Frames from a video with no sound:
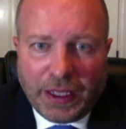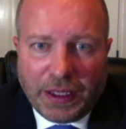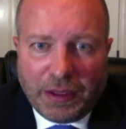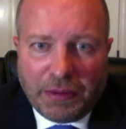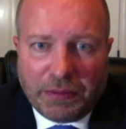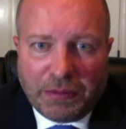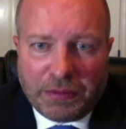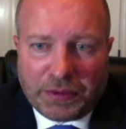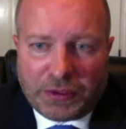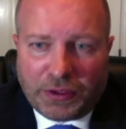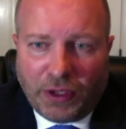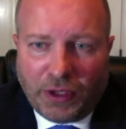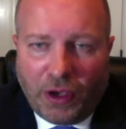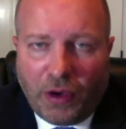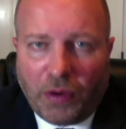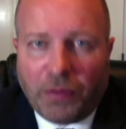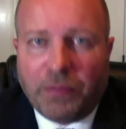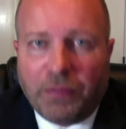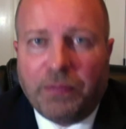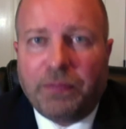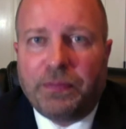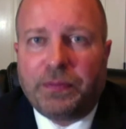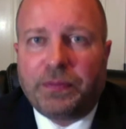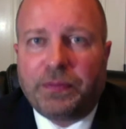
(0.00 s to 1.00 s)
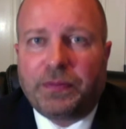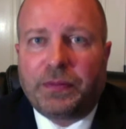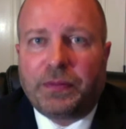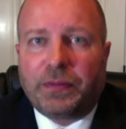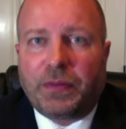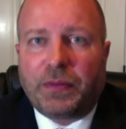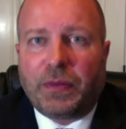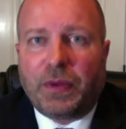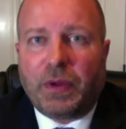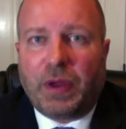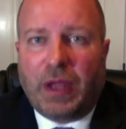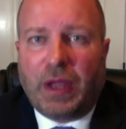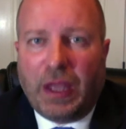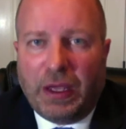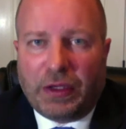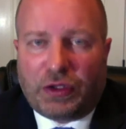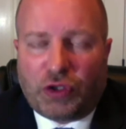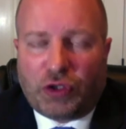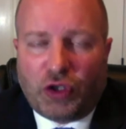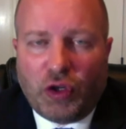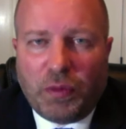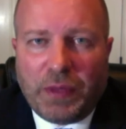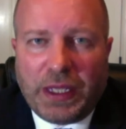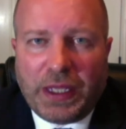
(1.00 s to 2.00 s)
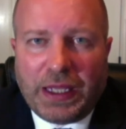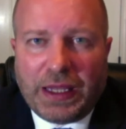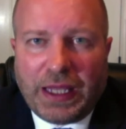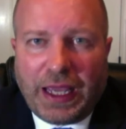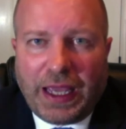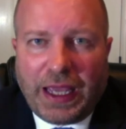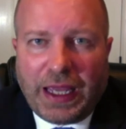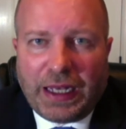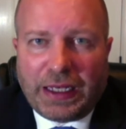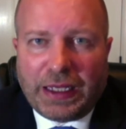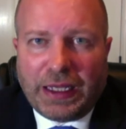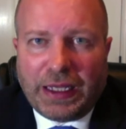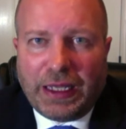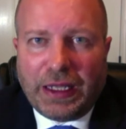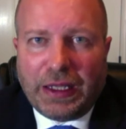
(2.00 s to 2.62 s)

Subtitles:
So, assuming that